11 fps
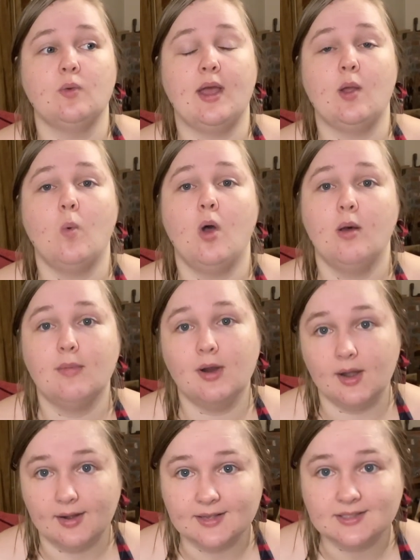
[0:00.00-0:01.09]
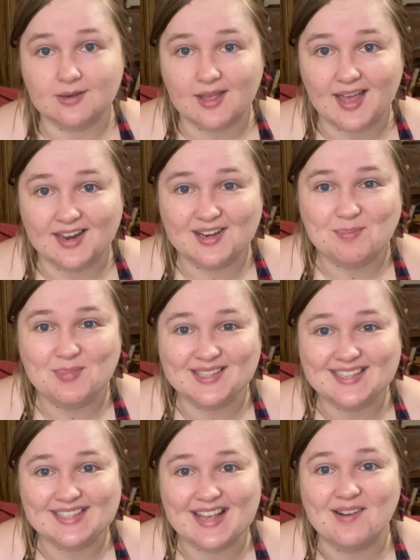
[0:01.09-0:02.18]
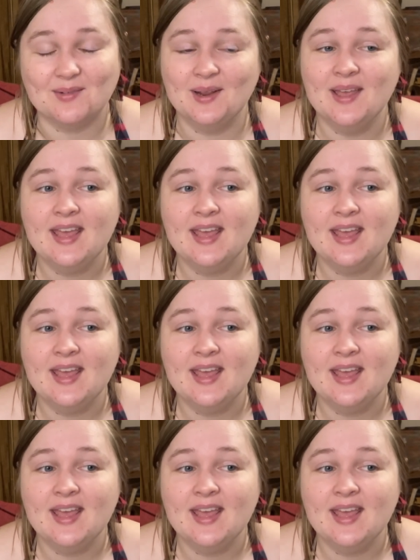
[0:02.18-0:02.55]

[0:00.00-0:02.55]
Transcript: a Walmart at a busy town.